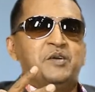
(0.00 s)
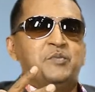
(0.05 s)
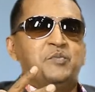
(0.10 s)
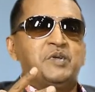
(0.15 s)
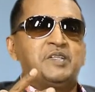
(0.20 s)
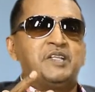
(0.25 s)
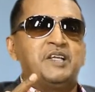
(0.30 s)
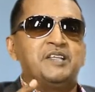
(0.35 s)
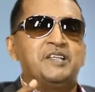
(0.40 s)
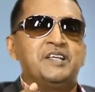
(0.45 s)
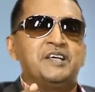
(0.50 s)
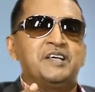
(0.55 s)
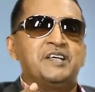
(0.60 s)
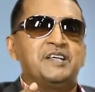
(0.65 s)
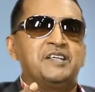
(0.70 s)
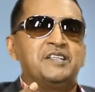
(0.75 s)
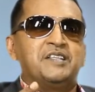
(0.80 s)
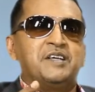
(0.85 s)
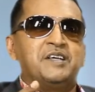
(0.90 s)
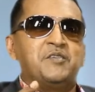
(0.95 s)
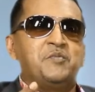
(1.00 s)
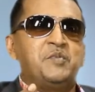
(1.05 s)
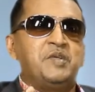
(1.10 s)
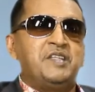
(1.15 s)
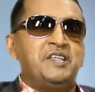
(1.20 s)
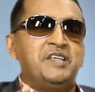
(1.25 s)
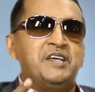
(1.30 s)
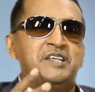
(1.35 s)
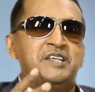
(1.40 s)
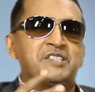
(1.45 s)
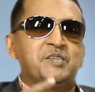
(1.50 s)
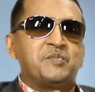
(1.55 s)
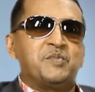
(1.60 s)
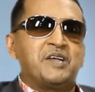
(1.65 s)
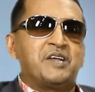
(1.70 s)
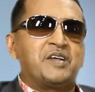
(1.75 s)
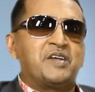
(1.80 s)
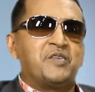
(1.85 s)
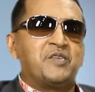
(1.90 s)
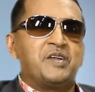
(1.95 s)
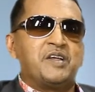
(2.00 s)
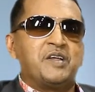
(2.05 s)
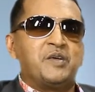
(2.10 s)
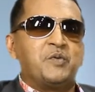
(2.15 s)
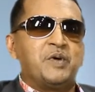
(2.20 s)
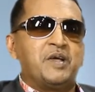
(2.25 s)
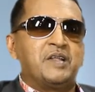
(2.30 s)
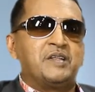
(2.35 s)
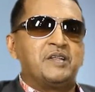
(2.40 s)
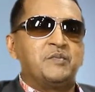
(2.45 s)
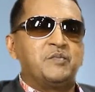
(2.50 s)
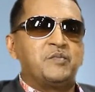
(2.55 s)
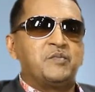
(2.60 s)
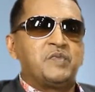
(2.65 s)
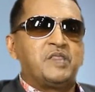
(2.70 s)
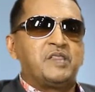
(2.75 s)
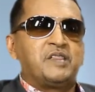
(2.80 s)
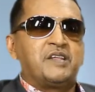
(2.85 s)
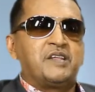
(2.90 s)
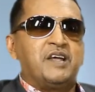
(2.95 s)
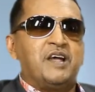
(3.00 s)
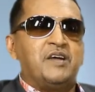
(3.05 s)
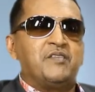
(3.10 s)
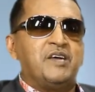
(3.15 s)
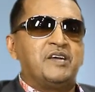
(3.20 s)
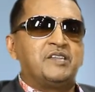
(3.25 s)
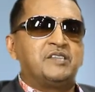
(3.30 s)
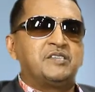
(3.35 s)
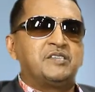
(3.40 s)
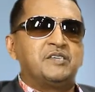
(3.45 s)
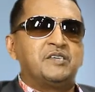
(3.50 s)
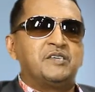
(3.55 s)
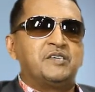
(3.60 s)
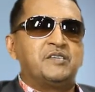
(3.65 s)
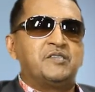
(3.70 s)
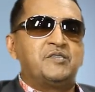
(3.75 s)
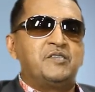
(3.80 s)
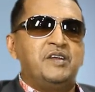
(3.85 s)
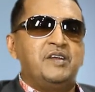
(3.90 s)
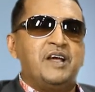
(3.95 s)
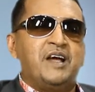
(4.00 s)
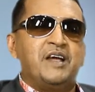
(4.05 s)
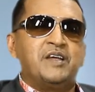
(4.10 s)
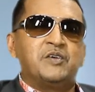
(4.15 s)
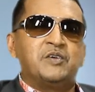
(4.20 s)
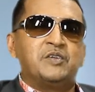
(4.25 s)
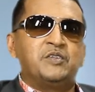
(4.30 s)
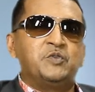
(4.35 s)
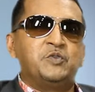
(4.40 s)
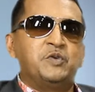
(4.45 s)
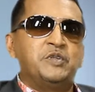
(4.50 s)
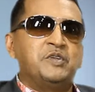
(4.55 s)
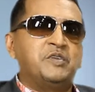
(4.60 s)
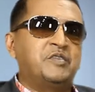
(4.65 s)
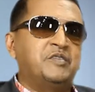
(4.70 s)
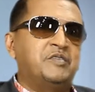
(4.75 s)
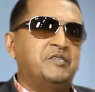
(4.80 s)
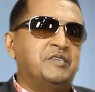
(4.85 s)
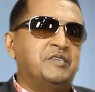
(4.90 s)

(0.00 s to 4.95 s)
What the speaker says: But then there have been years in my career when I've had to rely on doing,